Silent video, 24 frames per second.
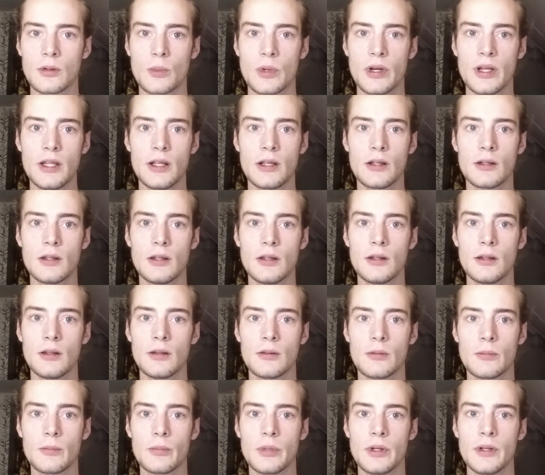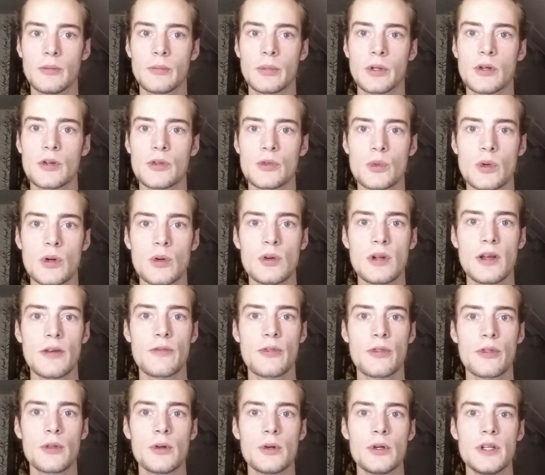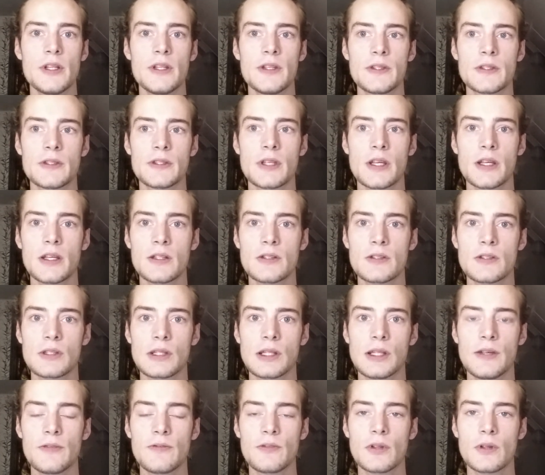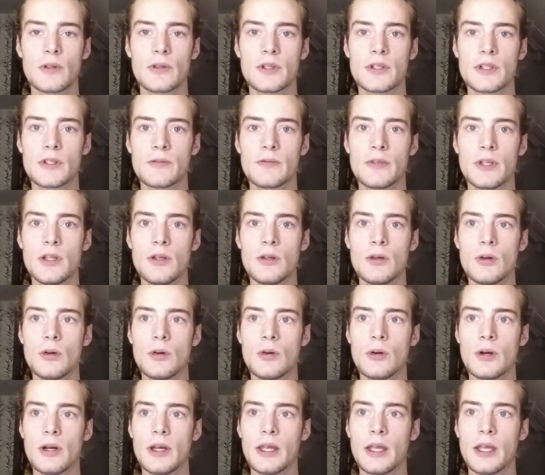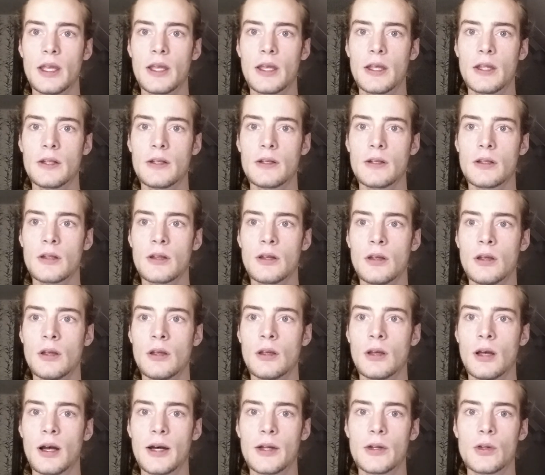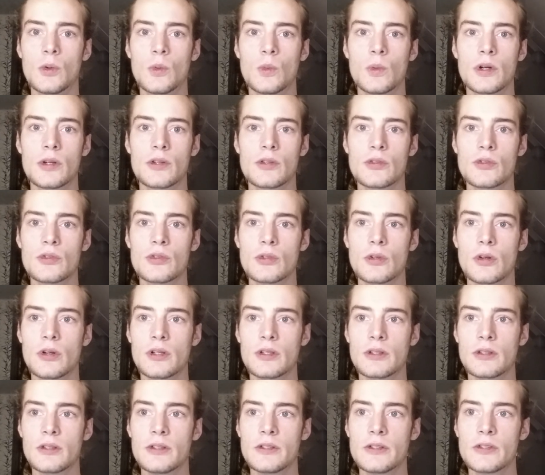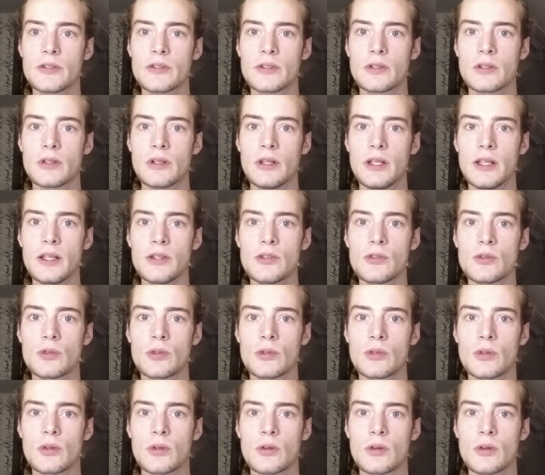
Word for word: waiting a little bit, because we only have 30 seconds left on this video, and I don't want to start this next